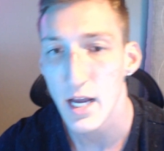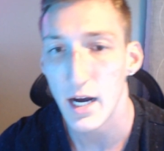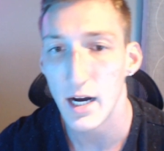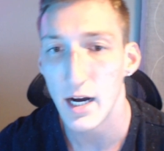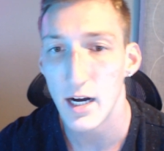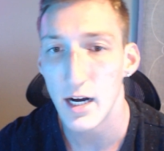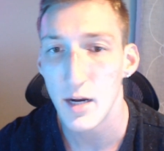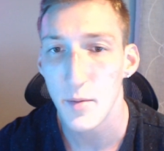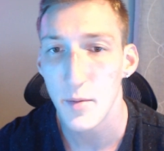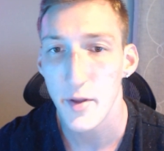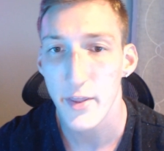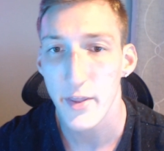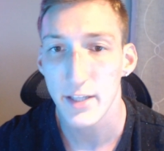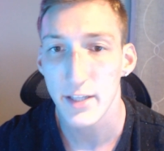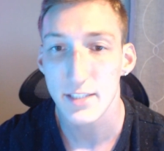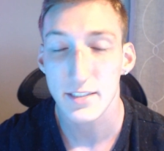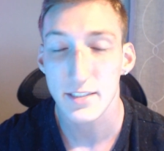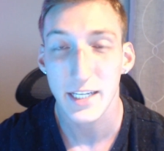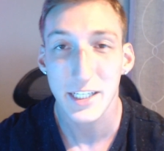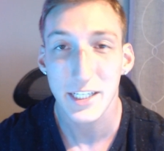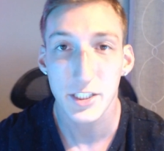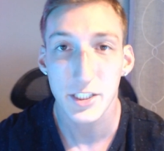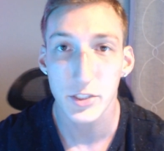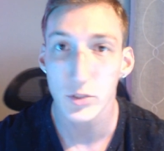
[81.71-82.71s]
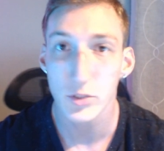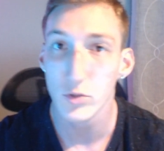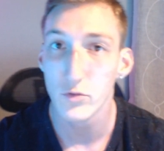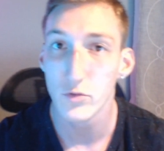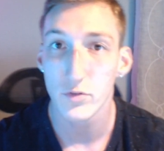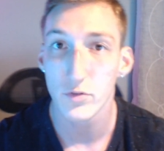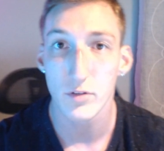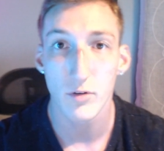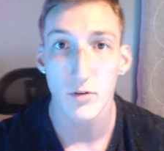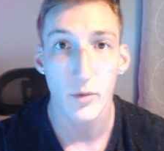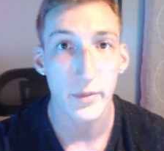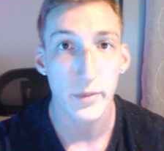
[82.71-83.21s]
Um, and then stay tuned
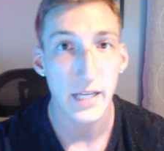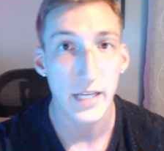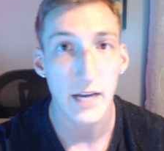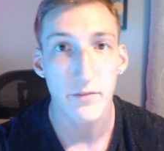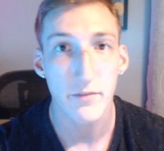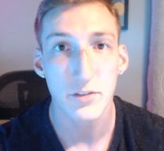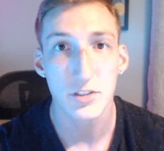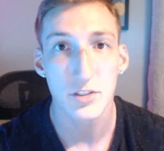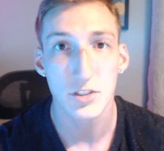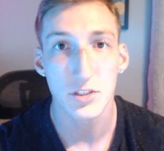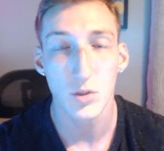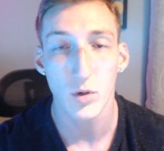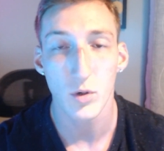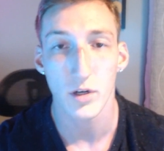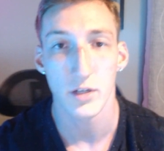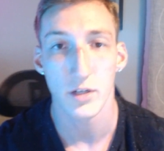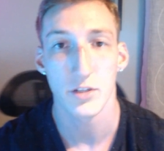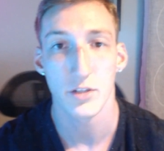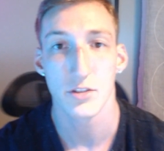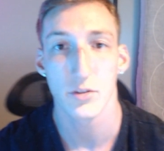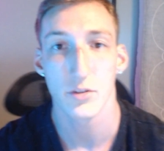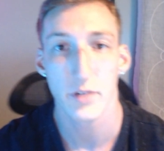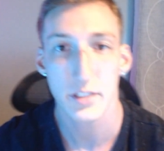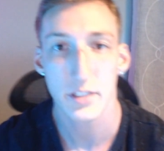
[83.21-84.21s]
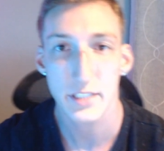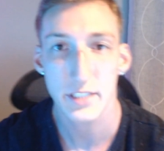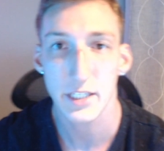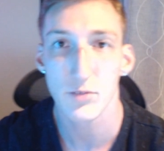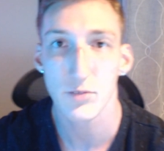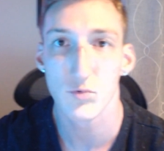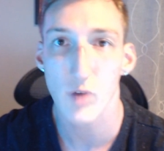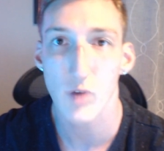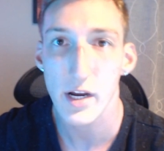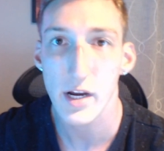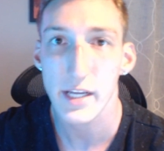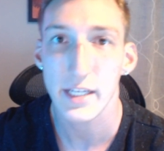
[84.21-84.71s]
for what we have in store. So let's
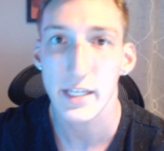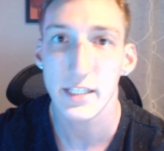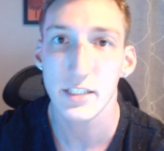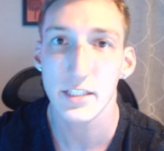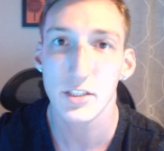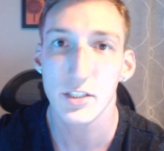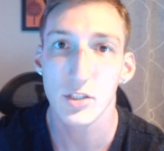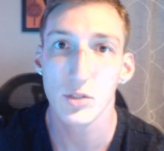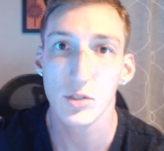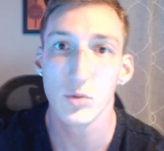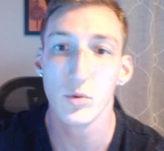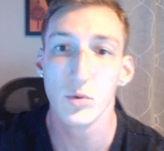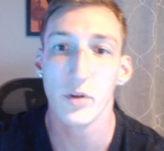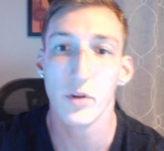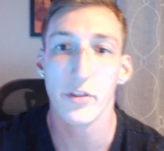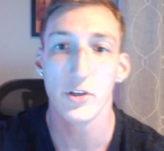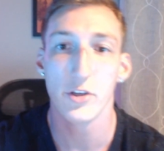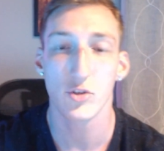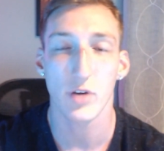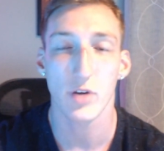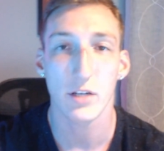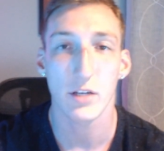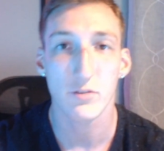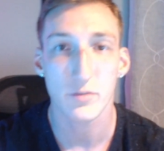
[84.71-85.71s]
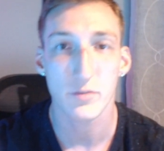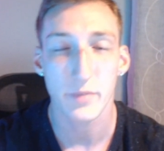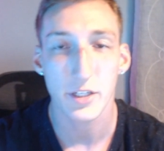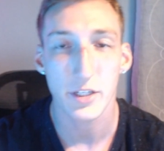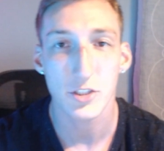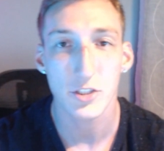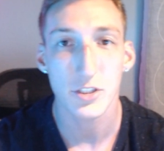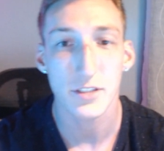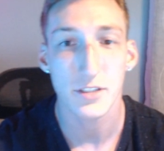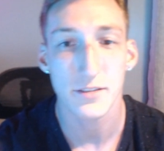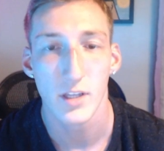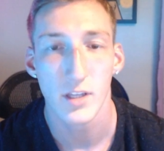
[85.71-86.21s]
get right into the
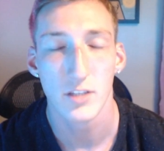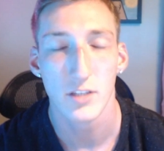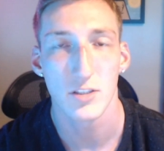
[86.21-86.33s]
transformation.